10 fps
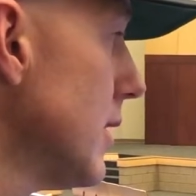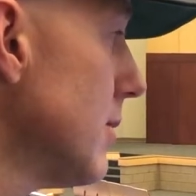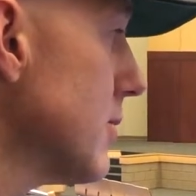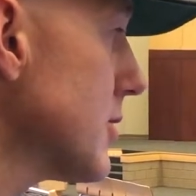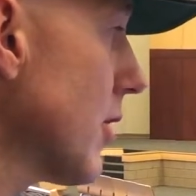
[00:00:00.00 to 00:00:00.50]

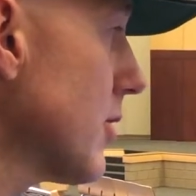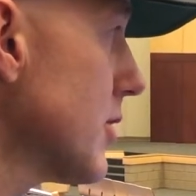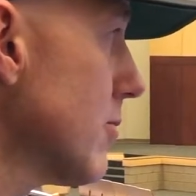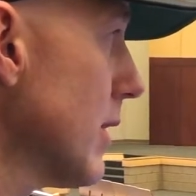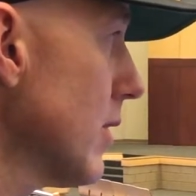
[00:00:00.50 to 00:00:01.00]
start
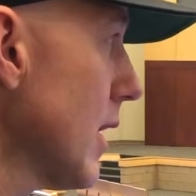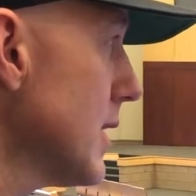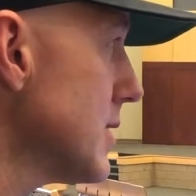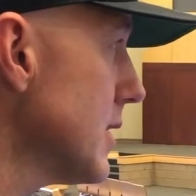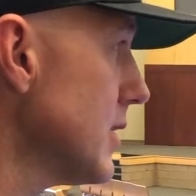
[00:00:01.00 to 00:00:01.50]
to
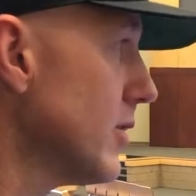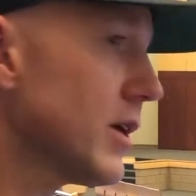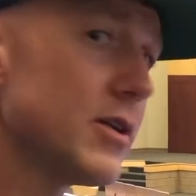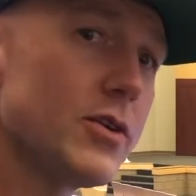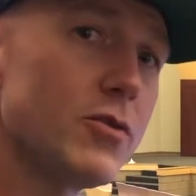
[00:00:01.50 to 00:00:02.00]
realize that you
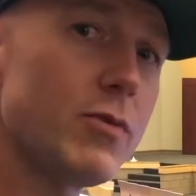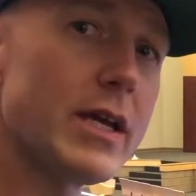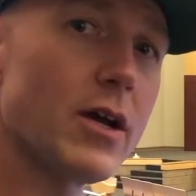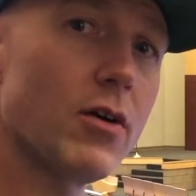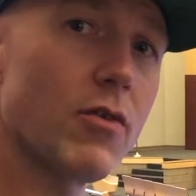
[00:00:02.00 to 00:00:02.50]
can do
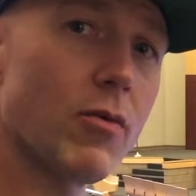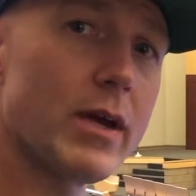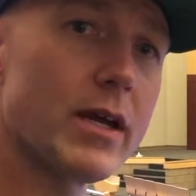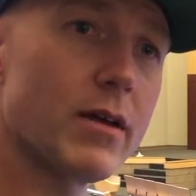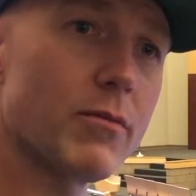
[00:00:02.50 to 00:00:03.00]
week over
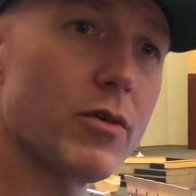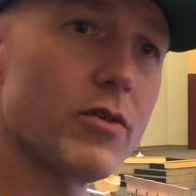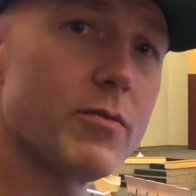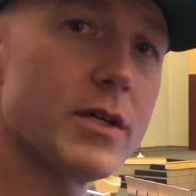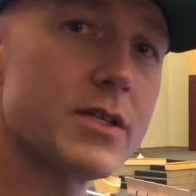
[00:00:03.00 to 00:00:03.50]
week
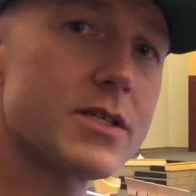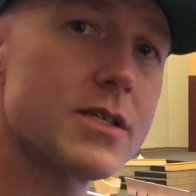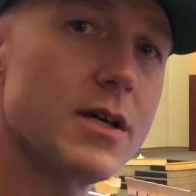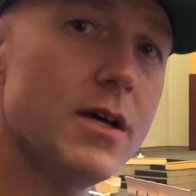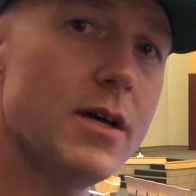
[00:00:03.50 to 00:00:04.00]
improvements
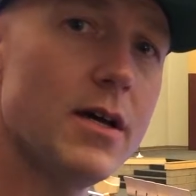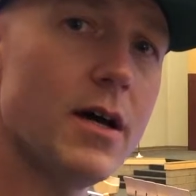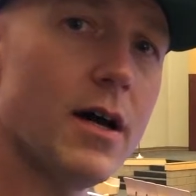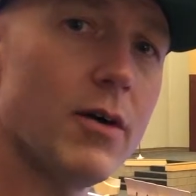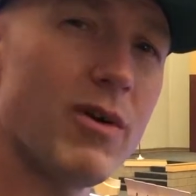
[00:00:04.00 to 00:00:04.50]

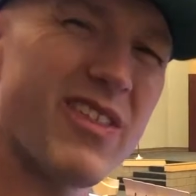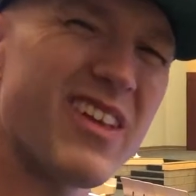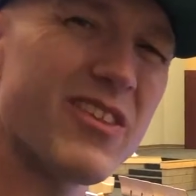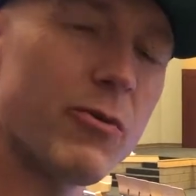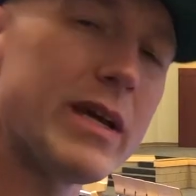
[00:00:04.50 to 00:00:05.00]

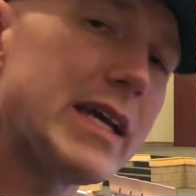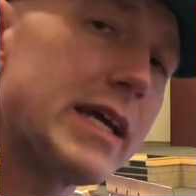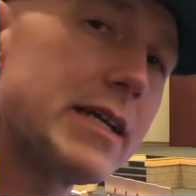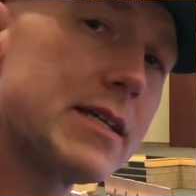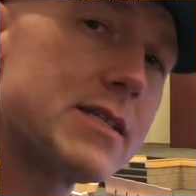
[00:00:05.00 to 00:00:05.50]
within the
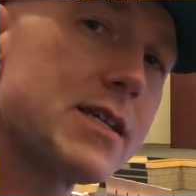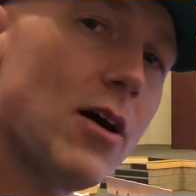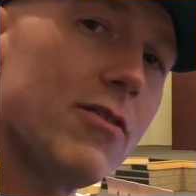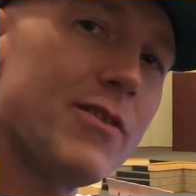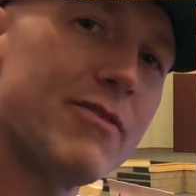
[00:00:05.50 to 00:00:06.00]
weekend
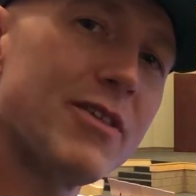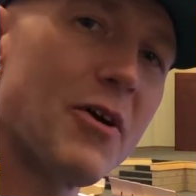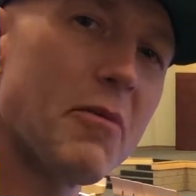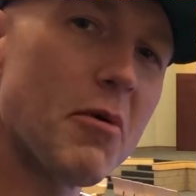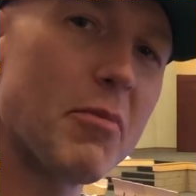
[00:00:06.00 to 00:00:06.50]
itself. Even though
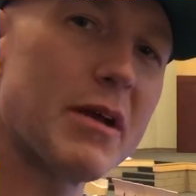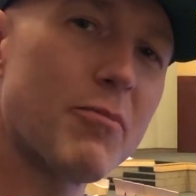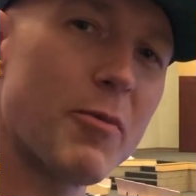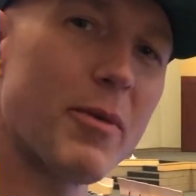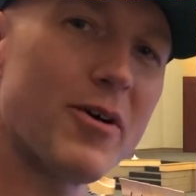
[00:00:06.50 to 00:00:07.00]
I'm a big
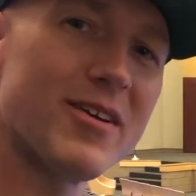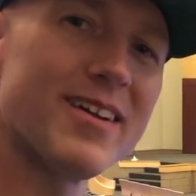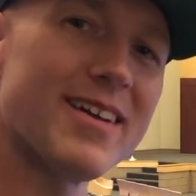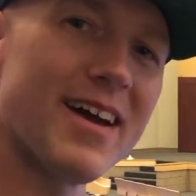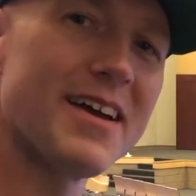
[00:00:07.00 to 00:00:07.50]
proponent
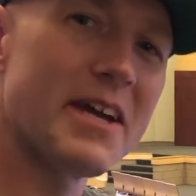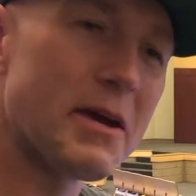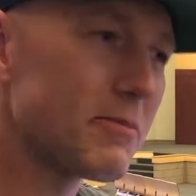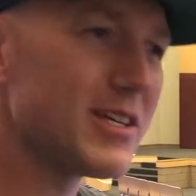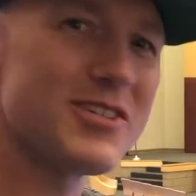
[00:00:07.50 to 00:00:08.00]
and I
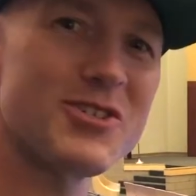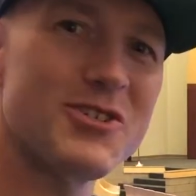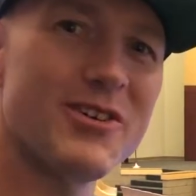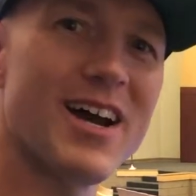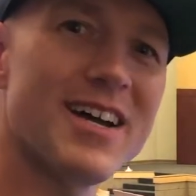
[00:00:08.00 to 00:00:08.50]
am teaching
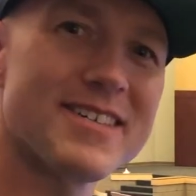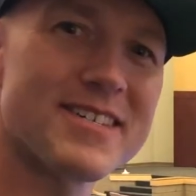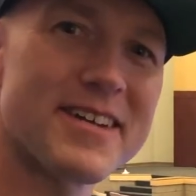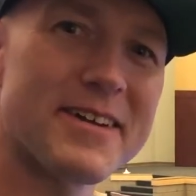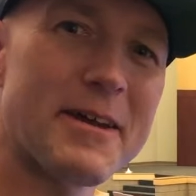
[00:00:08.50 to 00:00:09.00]
you guys that
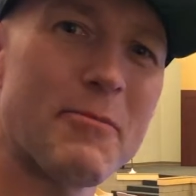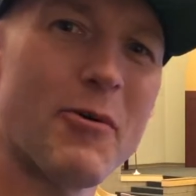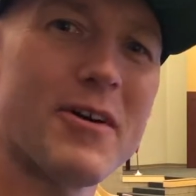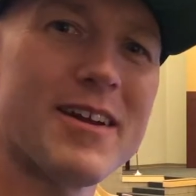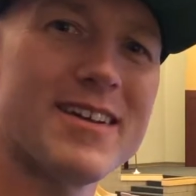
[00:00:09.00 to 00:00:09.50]
Sunday
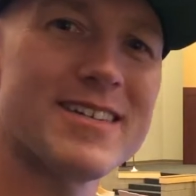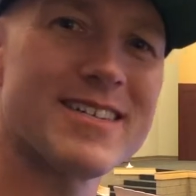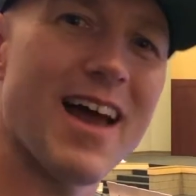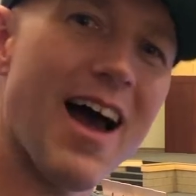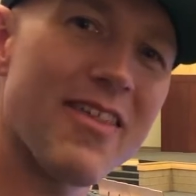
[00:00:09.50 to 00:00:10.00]
morning is
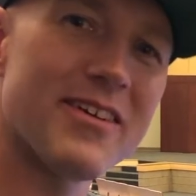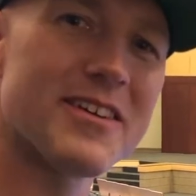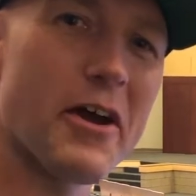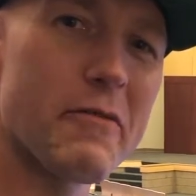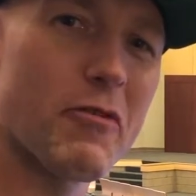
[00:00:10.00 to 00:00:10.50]
not the
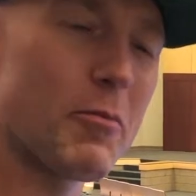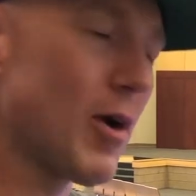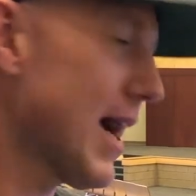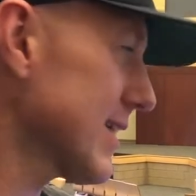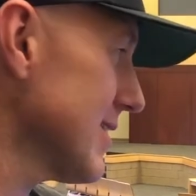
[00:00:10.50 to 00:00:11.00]
time for
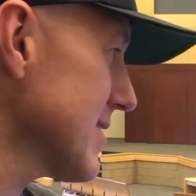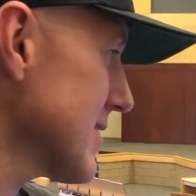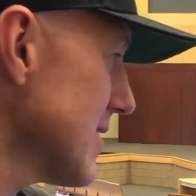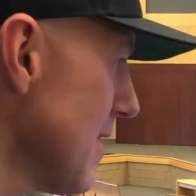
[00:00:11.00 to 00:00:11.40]
practice,